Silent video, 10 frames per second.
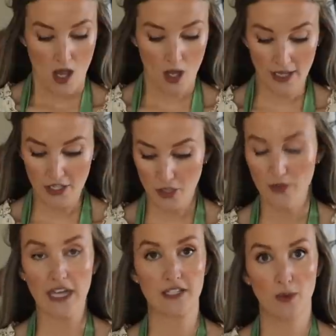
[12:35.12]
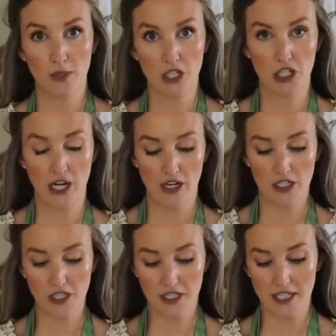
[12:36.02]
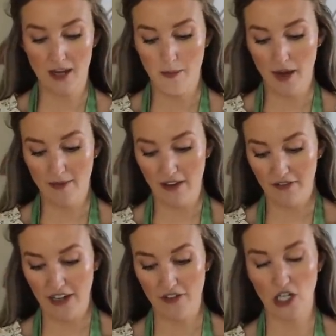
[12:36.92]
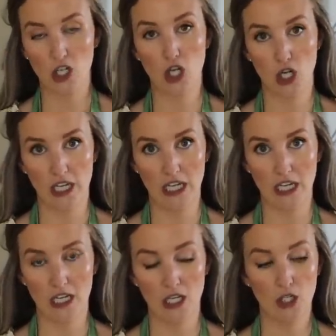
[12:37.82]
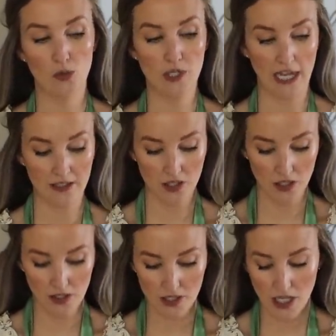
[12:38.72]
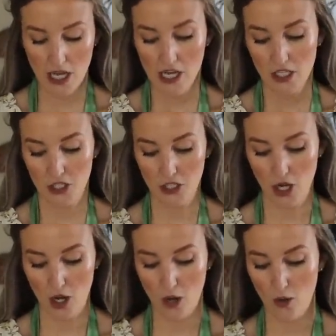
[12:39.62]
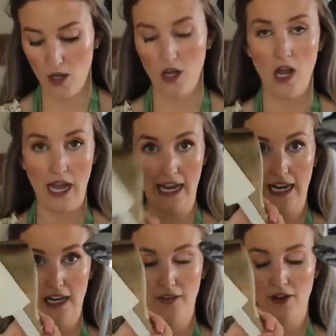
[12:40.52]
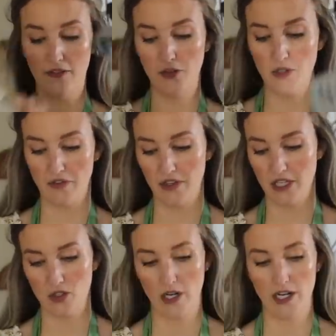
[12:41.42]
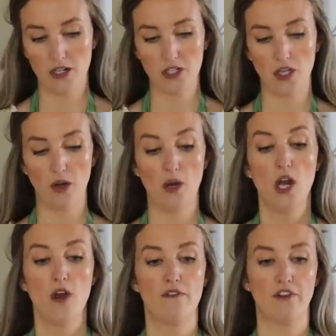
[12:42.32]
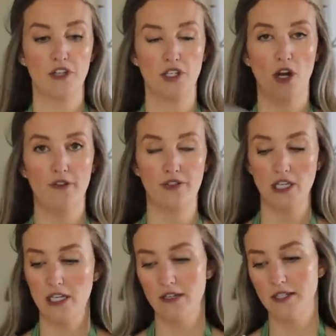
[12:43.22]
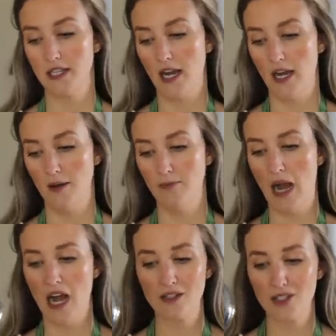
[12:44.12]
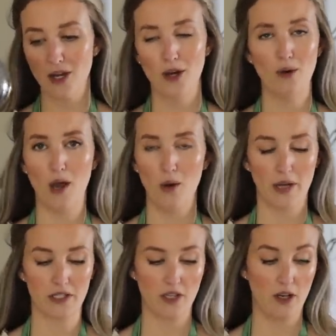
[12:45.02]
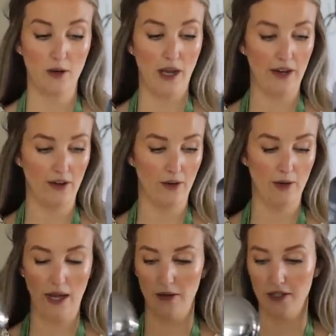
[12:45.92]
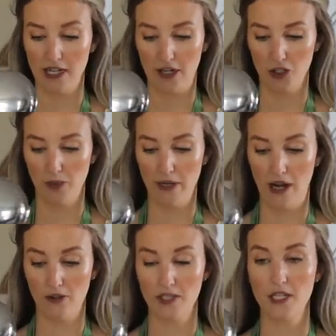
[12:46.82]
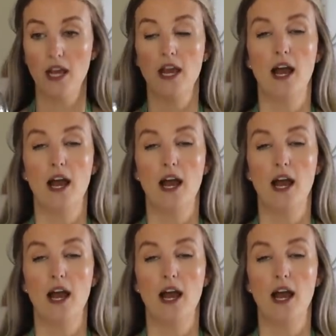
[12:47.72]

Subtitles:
Okay, so next I wanted to share just some of my favorite cooking utensils. So I have a few different things right here. So first off, these OXO, I don't know how it's actually pronounced.